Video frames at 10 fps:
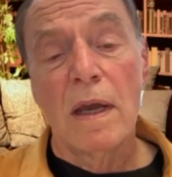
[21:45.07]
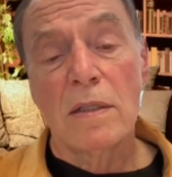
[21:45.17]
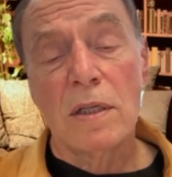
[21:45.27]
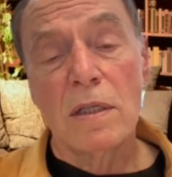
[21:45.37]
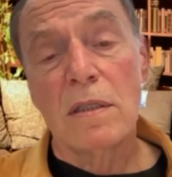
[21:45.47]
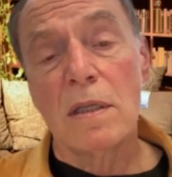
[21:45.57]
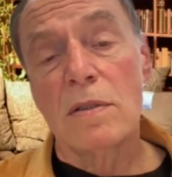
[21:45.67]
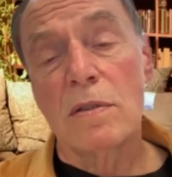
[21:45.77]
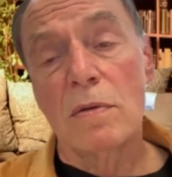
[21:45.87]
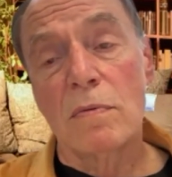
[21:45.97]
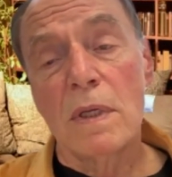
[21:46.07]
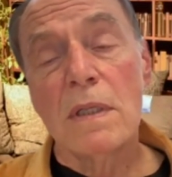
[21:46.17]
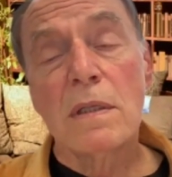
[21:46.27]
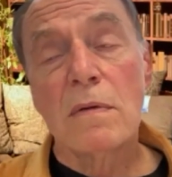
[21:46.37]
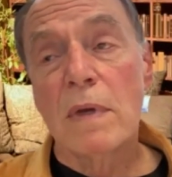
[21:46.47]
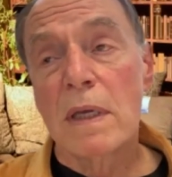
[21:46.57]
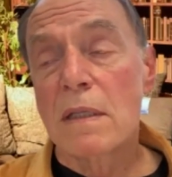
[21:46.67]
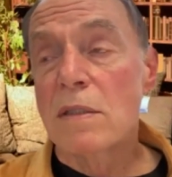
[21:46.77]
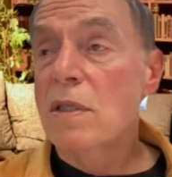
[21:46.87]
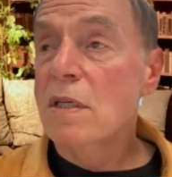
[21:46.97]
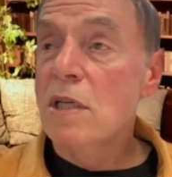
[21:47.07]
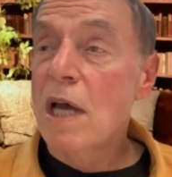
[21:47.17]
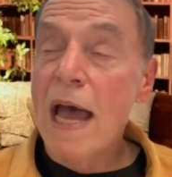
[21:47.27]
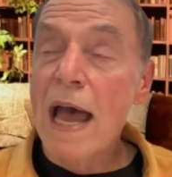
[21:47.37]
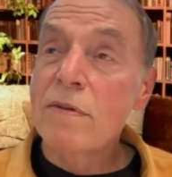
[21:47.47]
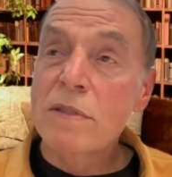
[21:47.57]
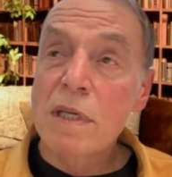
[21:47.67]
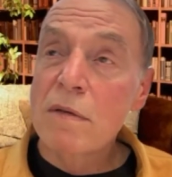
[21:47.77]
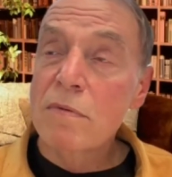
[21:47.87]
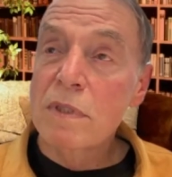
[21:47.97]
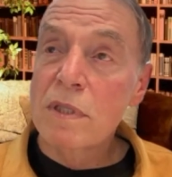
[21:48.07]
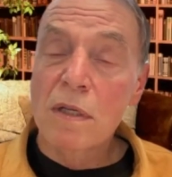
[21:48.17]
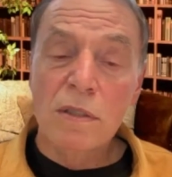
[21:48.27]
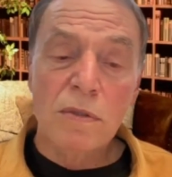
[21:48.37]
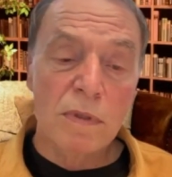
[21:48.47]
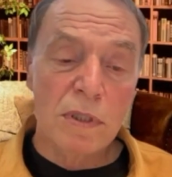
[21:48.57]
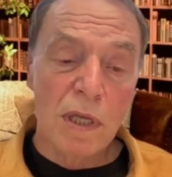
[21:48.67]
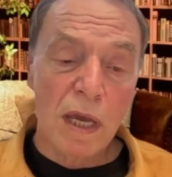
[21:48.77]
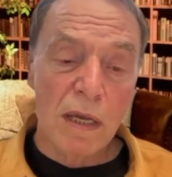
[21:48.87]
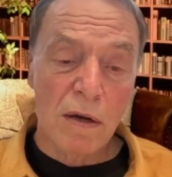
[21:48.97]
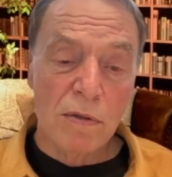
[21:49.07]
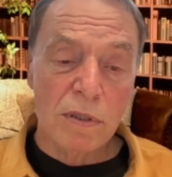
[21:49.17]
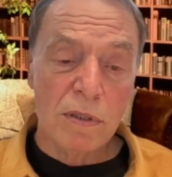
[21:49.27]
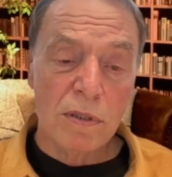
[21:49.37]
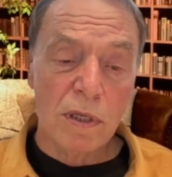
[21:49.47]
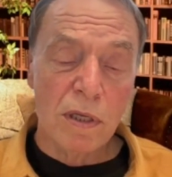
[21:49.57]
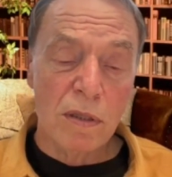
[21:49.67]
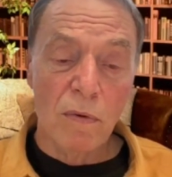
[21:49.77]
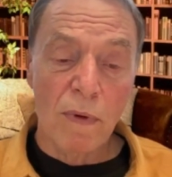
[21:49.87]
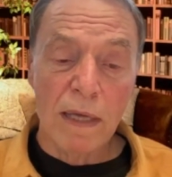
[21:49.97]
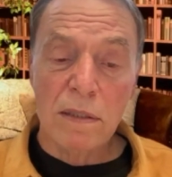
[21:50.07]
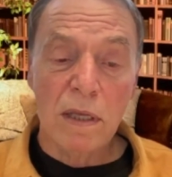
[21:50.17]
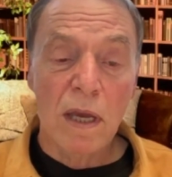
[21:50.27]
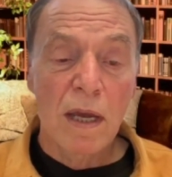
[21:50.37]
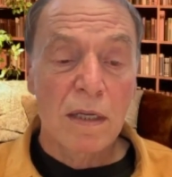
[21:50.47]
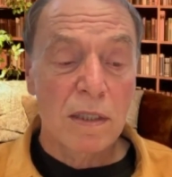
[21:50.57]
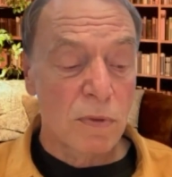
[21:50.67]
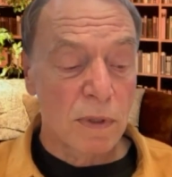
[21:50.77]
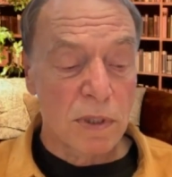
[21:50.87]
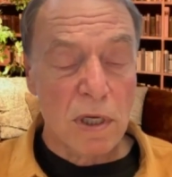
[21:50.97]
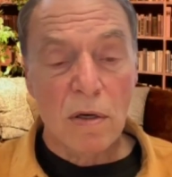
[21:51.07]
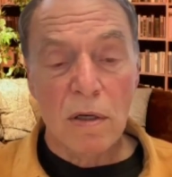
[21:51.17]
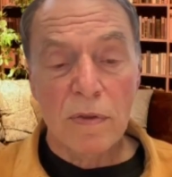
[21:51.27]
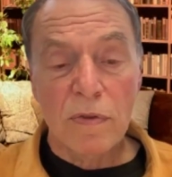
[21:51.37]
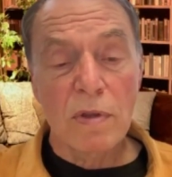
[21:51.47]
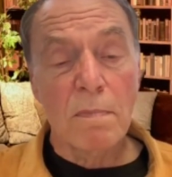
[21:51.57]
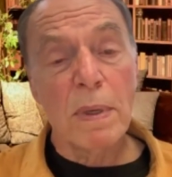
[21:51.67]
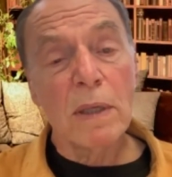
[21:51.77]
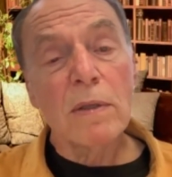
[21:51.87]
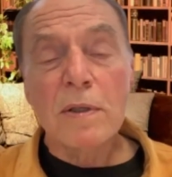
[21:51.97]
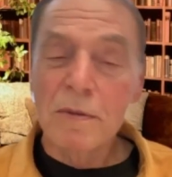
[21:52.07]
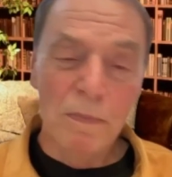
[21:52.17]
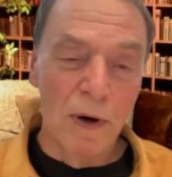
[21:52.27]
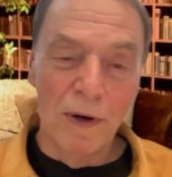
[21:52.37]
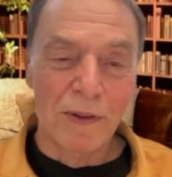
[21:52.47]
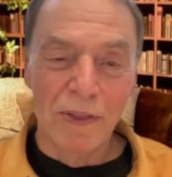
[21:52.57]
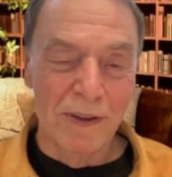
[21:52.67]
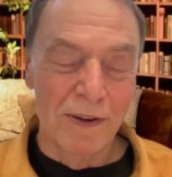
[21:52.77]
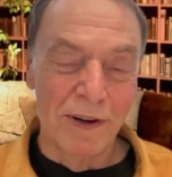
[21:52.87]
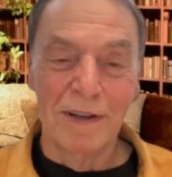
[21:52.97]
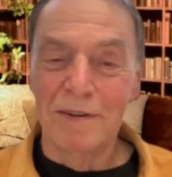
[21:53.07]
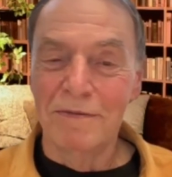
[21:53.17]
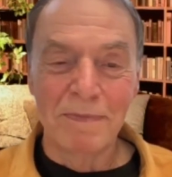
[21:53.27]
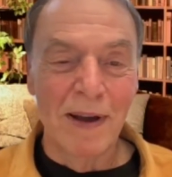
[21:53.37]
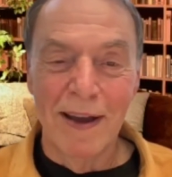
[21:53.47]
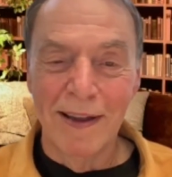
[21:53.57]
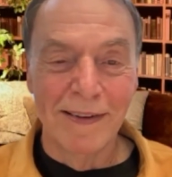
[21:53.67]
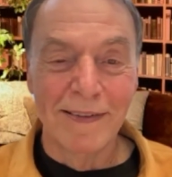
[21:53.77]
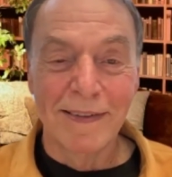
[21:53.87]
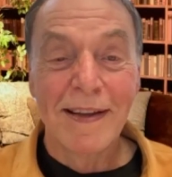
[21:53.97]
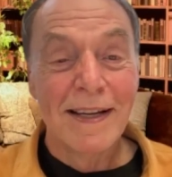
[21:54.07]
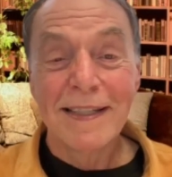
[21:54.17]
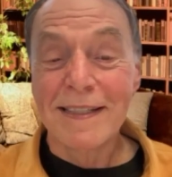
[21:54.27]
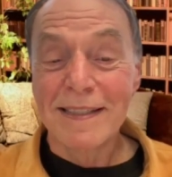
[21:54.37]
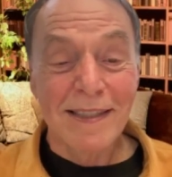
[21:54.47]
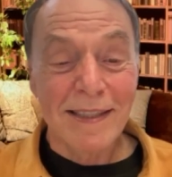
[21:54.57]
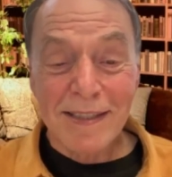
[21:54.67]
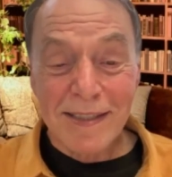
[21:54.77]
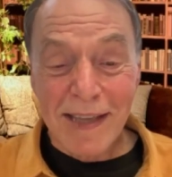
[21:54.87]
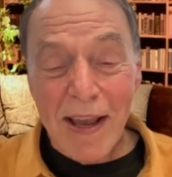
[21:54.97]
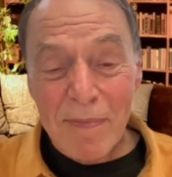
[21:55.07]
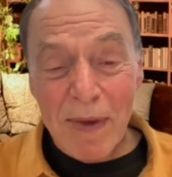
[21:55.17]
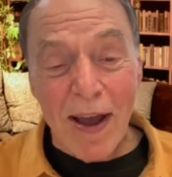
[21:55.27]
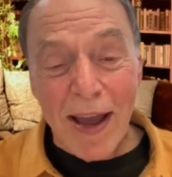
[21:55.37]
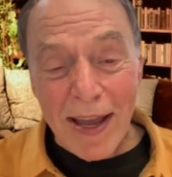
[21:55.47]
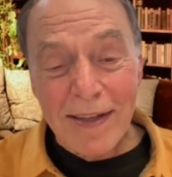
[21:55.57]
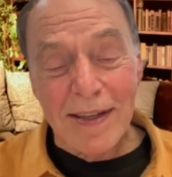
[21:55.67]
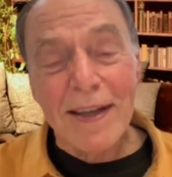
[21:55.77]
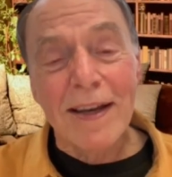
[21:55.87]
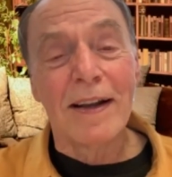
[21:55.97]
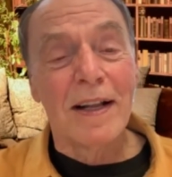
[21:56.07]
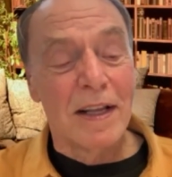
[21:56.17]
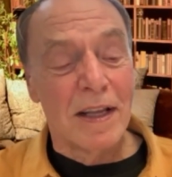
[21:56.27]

And she says the reason we get such lousy results with psychosis in the West is what she called the billiard ball theory of mind. It's the same idea.